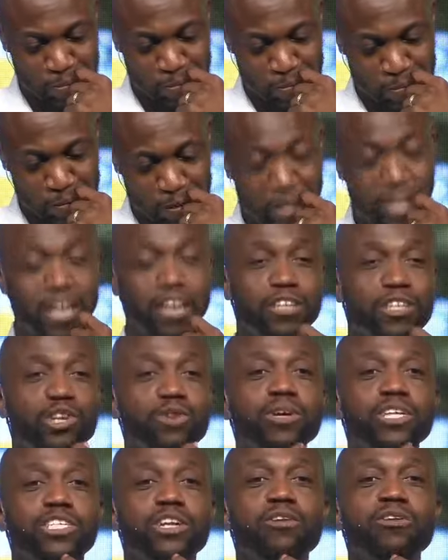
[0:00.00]
Yeah, you
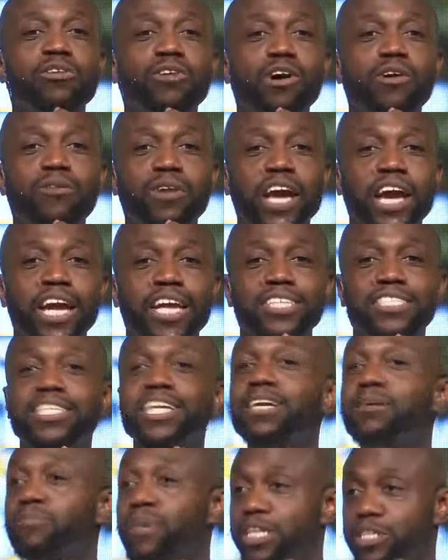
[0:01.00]
at your grown age, get
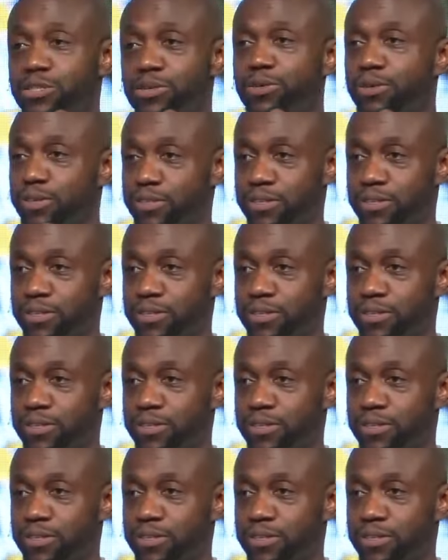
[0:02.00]
a mentor.